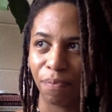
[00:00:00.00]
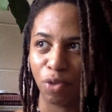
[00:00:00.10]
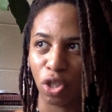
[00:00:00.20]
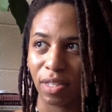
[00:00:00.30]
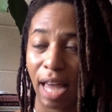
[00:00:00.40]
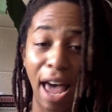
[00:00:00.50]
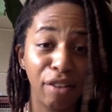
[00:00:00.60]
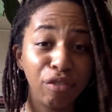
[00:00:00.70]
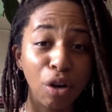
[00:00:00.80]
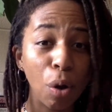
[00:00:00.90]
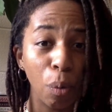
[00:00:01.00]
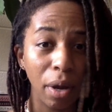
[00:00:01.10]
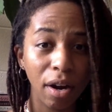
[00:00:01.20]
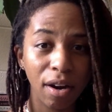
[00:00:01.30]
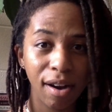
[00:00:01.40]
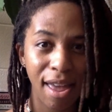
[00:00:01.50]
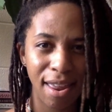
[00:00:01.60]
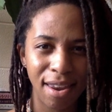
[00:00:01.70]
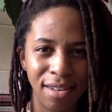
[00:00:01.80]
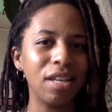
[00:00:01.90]
just out of nowhere.
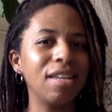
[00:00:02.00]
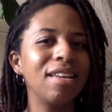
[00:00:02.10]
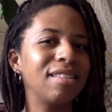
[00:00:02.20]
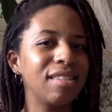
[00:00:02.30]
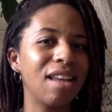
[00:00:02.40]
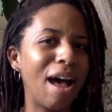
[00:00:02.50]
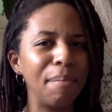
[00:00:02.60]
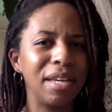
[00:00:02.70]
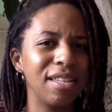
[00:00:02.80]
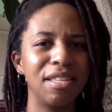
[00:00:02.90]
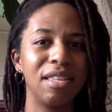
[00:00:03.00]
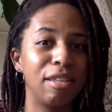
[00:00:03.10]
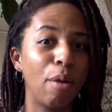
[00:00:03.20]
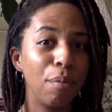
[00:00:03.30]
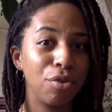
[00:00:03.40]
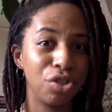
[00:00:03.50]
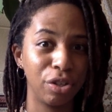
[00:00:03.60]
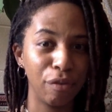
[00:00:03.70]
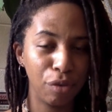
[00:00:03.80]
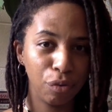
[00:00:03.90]
And it's not because of the temperature
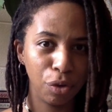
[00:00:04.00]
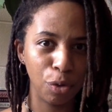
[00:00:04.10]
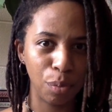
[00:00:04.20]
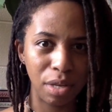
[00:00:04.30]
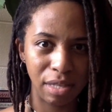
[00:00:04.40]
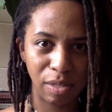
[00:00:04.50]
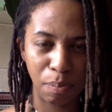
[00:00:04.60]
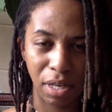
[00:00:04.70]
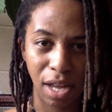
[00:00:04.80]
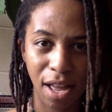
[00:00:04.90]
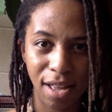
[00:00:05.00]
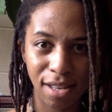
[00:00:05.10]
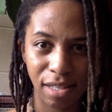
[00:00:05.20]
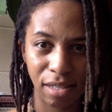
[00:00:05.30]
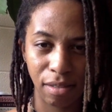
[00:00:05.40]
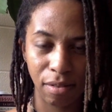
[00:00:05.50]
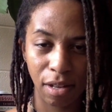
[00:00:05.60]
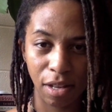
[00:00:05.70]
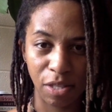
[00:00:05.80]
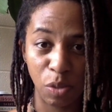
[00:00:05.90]
of the room. It's because
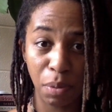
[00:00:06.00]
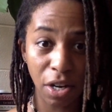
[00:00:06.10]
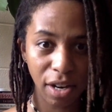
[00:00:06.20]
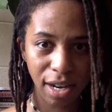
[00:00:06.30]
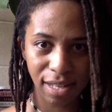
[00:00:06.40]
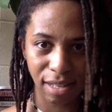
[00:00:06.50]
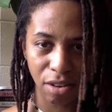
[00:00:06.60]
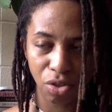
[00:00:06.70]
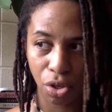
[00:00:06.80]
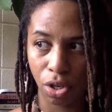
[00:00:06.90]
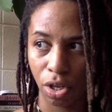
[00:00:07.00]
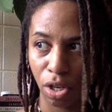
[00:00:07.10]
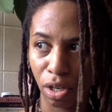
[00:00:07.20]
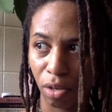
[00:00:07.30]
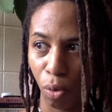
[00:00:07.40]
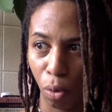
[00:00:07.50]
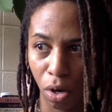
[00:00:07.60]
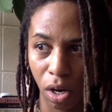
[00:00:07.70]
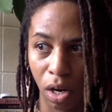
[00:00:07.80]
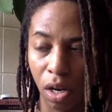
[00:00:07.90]
a spirit has entered,
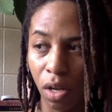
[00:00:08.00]
or